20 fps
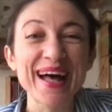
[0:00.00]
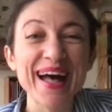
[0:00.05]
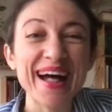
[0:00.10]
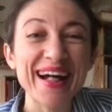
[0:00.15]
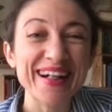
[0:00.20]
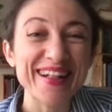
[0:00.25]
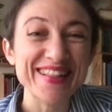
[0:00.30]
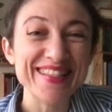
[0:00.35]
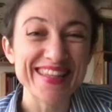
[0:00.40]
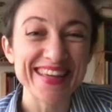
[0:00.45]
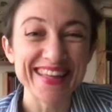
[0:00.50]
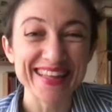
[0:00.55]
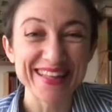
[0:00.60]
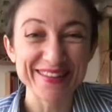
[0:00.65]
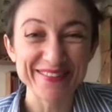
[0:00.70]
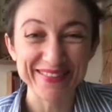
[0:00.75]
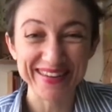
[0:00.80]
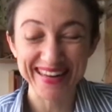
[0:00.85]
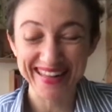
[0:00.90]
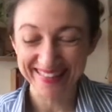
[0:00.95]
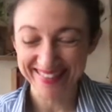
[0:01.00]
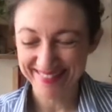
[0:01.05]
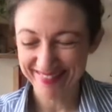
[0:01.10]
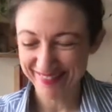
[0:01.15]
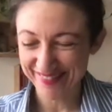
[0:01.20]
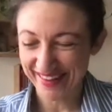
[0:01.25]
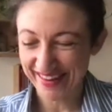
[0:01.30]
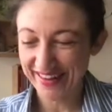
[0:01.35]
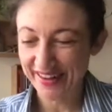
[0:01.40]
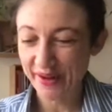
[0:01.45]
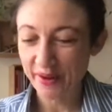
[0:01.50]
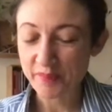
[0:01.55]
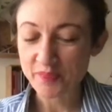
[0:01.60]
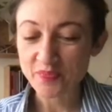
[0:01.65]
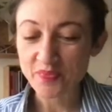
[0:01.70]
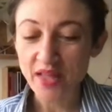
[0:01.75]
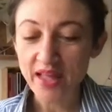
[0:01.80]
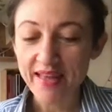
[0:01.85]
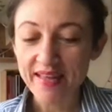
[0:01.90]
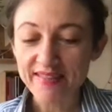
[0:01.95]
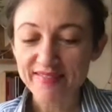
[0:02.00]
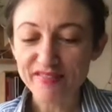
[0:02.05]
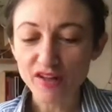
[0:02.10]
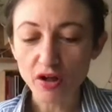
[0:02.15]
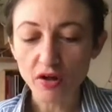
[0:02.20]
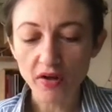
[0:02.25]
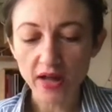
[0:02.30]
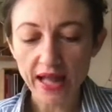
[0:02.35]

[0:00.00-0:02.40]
I'll check it when it's done. So